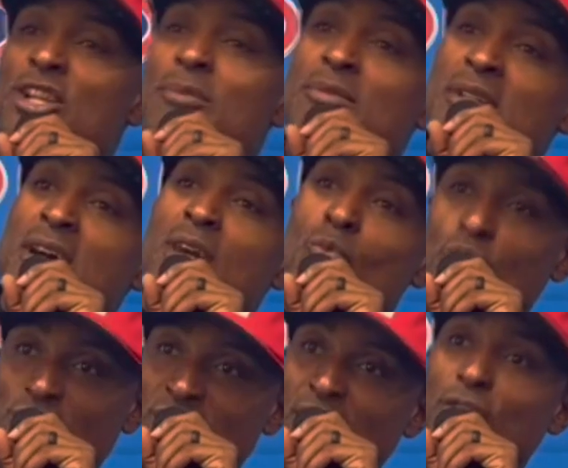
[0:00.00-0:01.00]
Jim
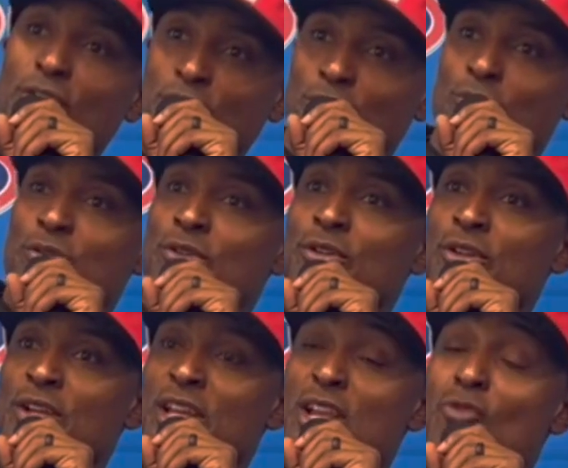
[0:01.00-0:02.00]
Dunn will tell you.
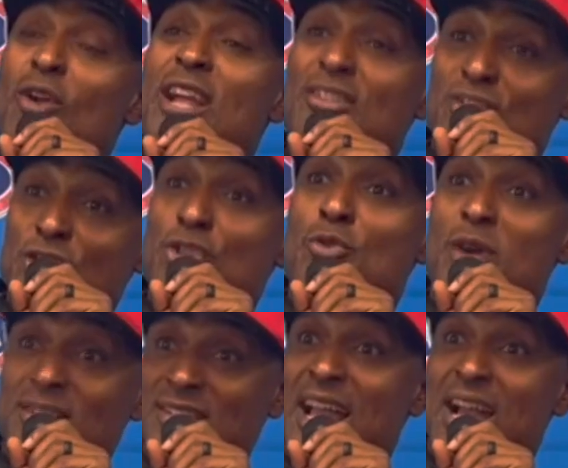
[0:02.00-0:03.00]
He raced the
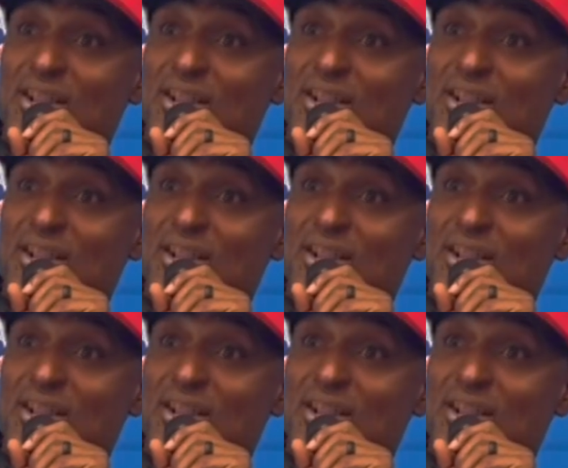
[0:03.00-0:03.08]
U.S.